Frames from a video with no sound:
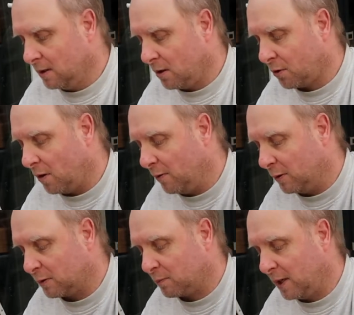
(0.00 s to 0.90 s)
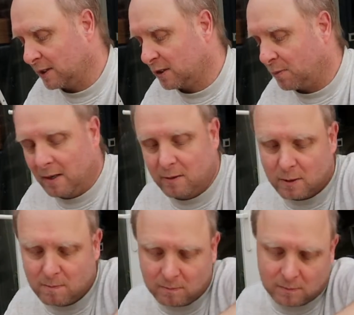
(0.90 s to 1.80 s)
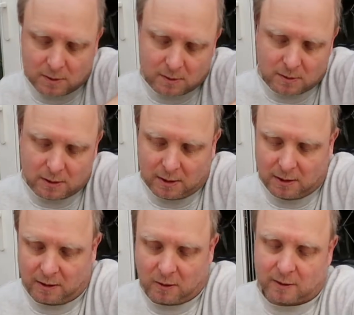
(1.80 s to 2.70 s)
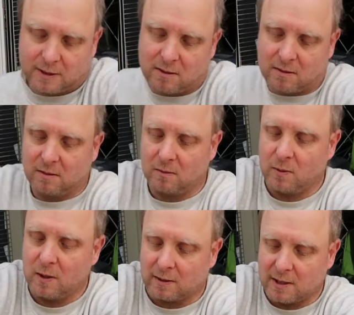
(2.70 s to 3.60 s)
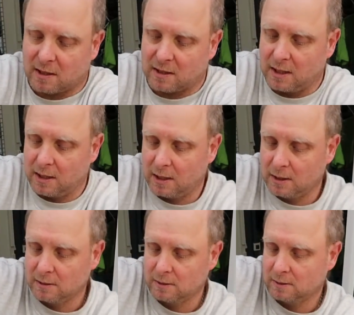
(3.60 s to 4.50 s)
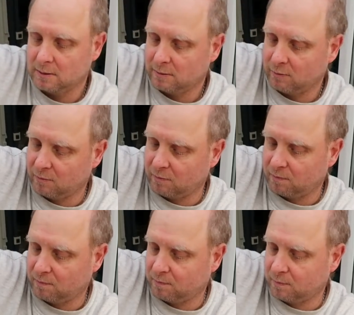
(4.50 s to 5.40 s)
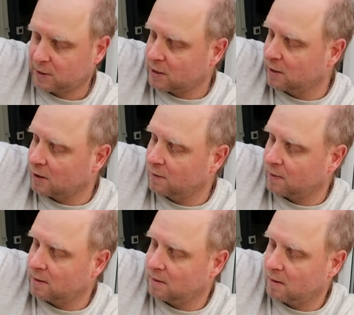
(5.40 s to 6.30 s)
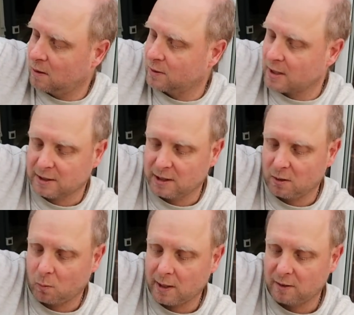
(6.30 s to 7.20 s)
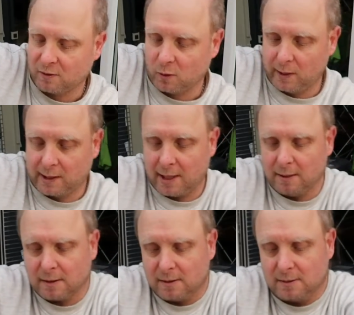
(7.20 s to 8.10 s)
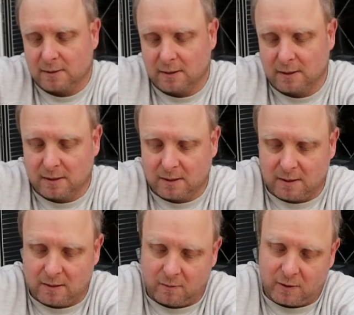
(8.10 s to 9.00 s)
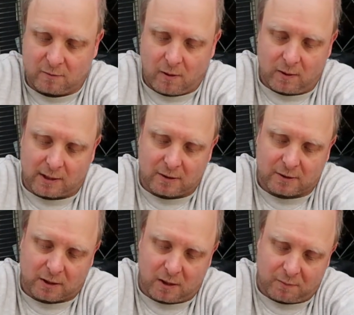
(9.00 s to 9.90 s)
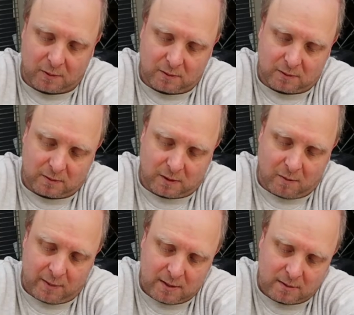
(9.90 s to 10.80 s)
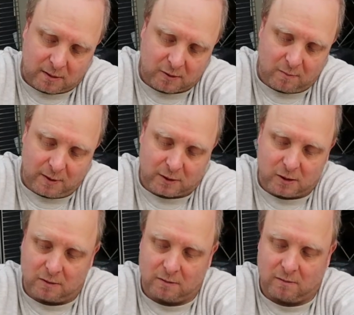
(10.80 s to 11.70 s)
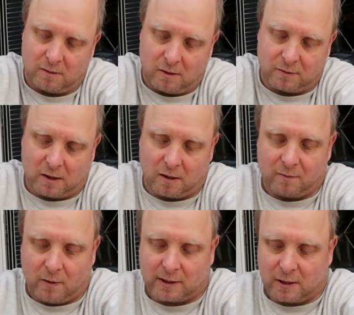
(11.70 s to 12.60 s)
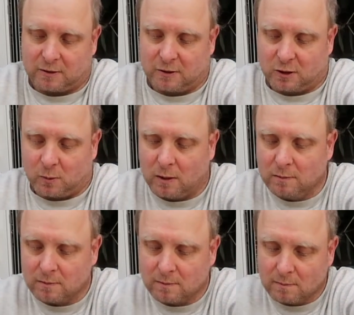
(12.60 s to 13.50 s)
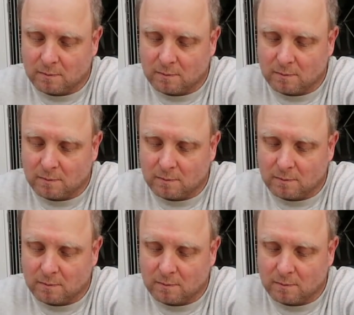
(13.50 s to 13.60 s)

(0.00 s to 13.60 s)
I thought I would replace a pair of them. Now I did, when I did the changeover, I was actually away for the weekend with a roller coaster club that I'm in, because I'm into, obviously I like roller coasters as well.